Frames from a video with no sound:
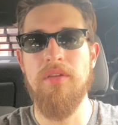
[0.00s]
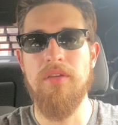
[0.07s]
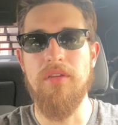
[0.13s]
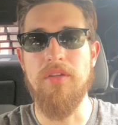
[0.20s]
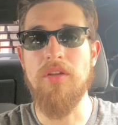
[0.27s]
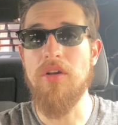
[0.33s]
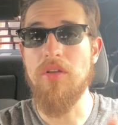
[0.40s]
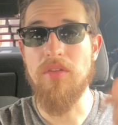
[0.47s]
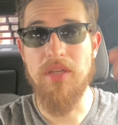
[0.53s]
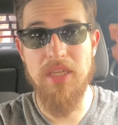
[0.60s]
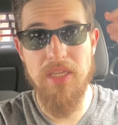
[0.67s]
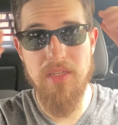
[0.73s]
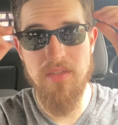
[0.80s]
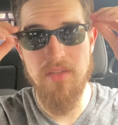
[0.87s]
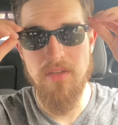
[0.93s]
You know,
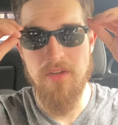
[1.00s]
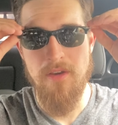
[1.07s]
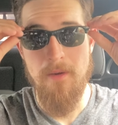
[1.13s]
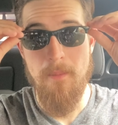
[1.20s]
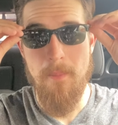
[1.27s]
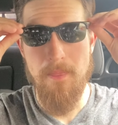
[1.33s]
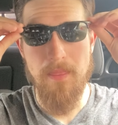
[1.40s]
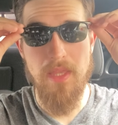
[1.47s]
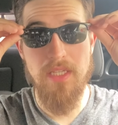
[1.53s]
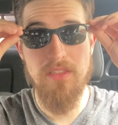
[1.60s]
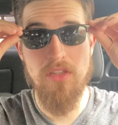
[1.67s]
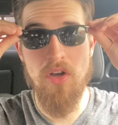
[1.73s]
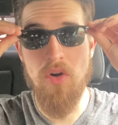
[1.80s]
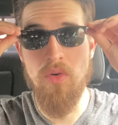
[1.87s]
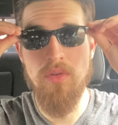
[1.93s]
he's
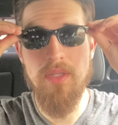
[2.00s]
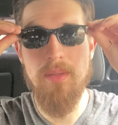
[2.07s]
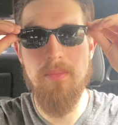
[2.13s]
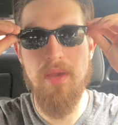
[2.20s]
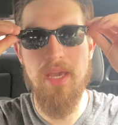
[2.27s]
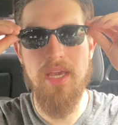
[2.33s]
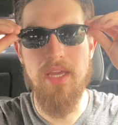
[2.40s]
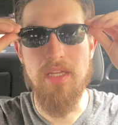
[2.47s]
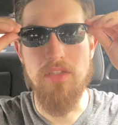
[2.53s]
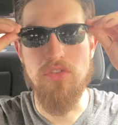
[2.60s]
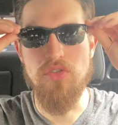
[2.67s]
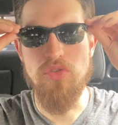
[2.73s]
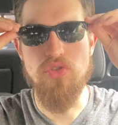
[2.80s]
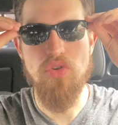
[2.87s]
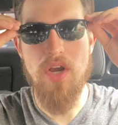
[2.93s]
the only man
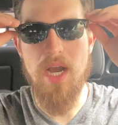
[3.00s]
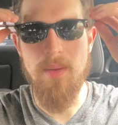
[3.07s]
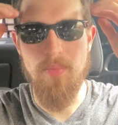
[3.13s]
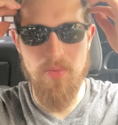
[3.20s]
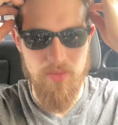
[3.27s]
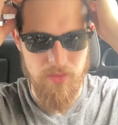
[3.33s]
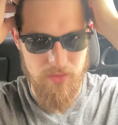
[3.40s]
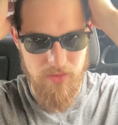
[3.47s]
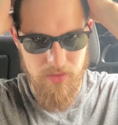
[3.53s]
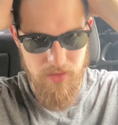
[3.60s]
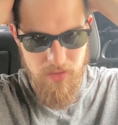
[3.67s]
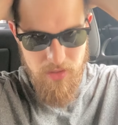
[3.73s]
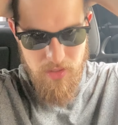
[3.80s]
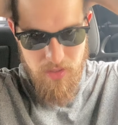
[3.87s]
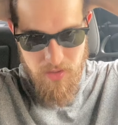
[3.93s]
to drop
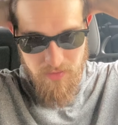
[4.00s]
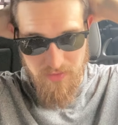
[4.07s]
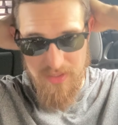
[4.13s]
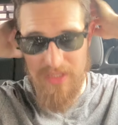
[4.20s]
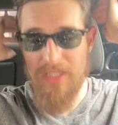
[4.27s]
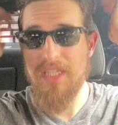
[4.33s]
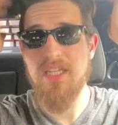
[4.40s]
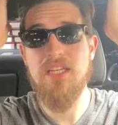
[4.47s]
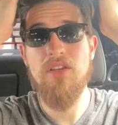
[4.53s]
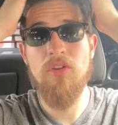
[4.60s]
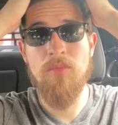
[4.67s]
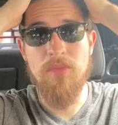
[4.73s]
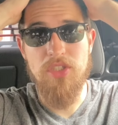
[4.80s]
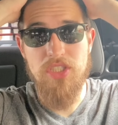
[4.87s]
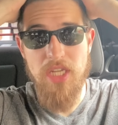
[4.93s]
Vasili
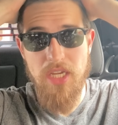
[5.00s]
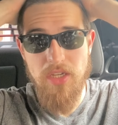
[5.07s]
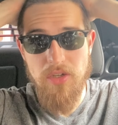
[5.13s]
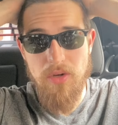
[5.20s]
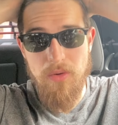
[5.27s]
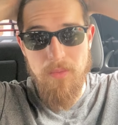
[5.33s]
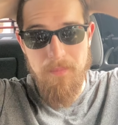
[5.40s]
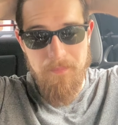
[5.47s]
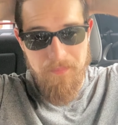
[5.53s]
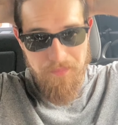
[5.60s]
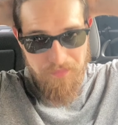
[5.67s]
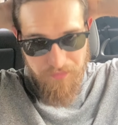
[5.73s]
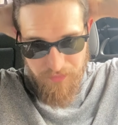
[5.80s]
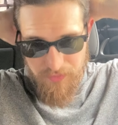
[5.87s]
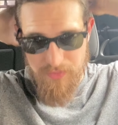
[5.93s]
Lomachenko
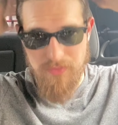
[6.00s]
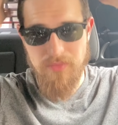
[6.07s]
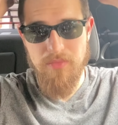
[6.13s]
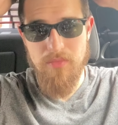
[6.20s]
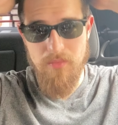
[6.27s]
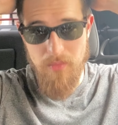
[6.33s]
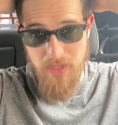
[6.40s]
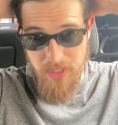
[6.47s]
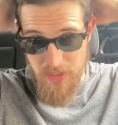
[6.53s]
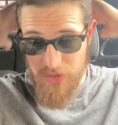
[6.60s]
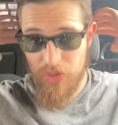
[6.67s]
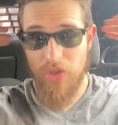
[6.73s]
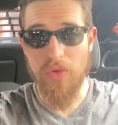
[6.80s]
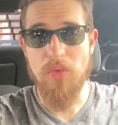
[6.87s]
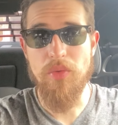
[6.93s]
in his
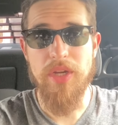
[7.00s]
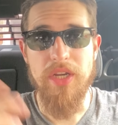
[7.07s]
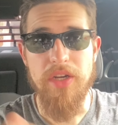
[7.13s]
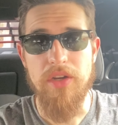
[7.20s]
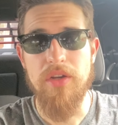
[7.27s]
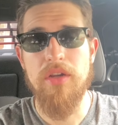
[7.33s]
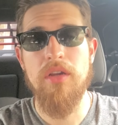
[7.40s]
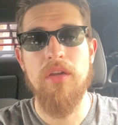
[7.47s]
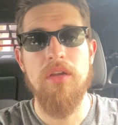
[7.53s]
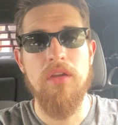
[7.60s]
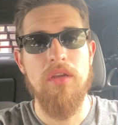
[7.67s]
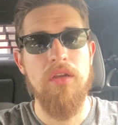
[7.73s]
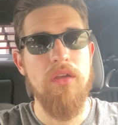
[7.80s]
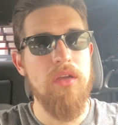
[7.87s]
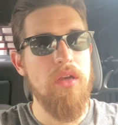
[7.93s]
career.
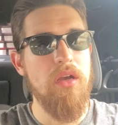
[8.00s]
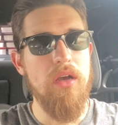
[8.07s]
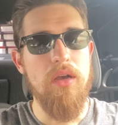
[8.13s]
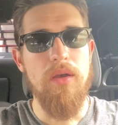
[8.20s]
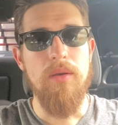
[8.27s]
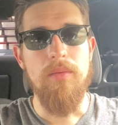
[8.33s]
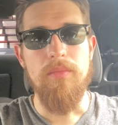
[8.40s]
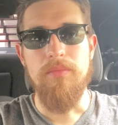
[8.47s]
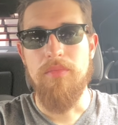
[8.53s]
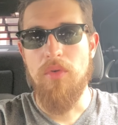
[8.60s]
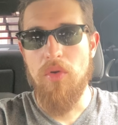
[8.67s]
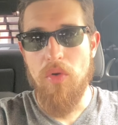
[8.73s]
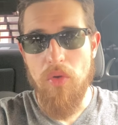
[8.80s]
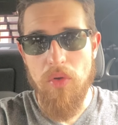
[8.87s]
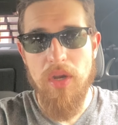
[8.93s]

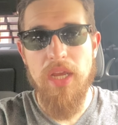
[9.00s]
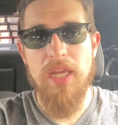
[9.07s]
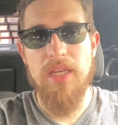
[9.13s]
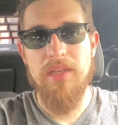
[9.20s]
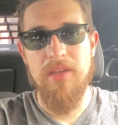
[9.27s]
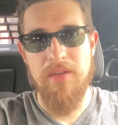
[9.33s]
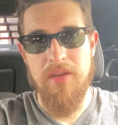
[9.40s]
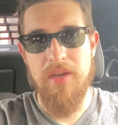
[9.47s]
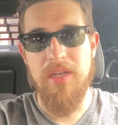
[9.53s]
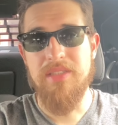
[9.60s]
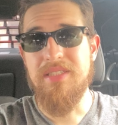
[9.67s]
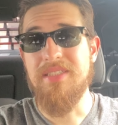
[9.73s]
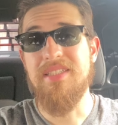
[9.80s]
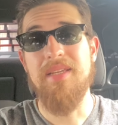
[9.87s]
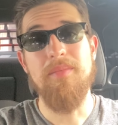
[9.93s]
Jorge
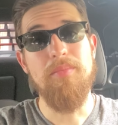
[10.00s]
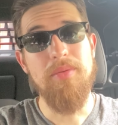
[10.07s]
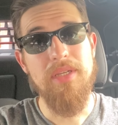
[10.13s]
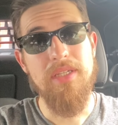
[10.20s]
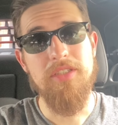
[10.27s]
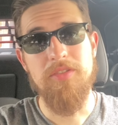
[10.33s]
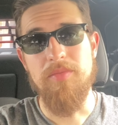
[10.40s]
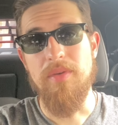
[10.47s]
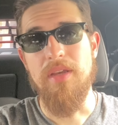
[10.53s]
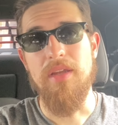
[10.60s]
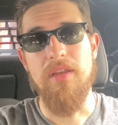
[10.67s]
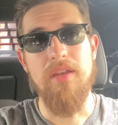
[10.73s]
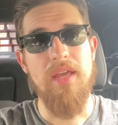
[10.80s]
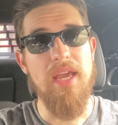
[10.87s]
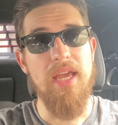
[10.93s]
Linares is a beast,
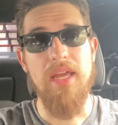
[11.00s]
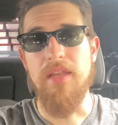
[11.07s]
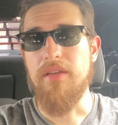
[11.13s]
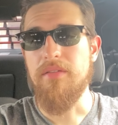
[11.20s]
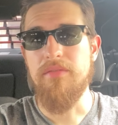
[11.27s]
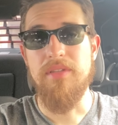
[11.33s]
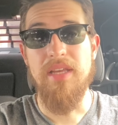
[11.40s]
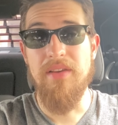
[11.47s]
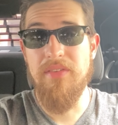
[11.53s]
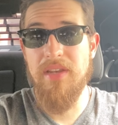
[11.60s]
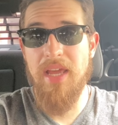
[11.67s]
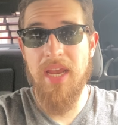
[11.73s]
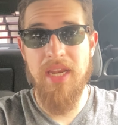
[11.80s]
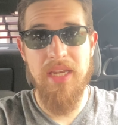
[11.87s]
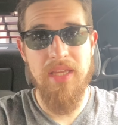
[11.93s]
man, and Devin
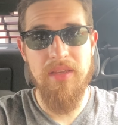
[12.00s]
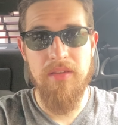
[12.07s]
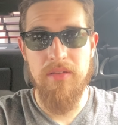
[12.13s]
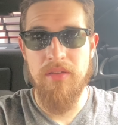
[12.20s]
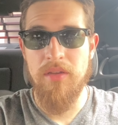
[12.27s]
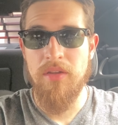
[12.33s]
Haney,